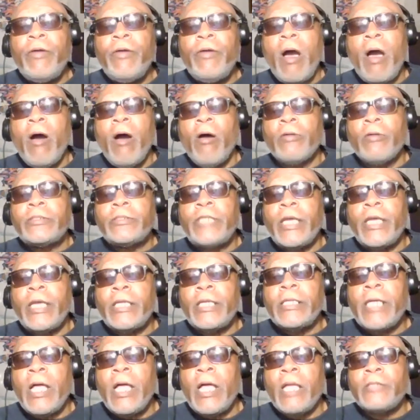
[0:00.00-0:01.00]
create
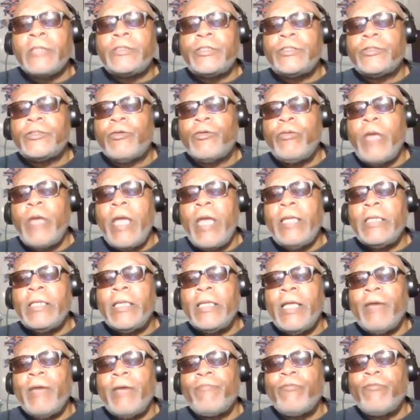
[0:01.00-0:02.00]
level playing
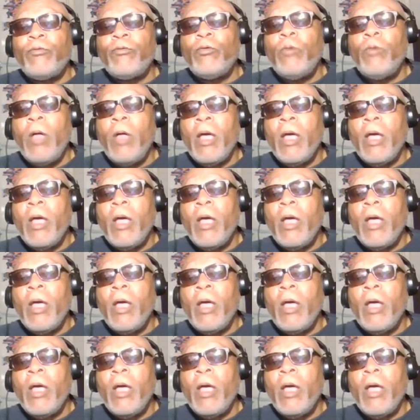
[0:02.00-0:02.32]
fields for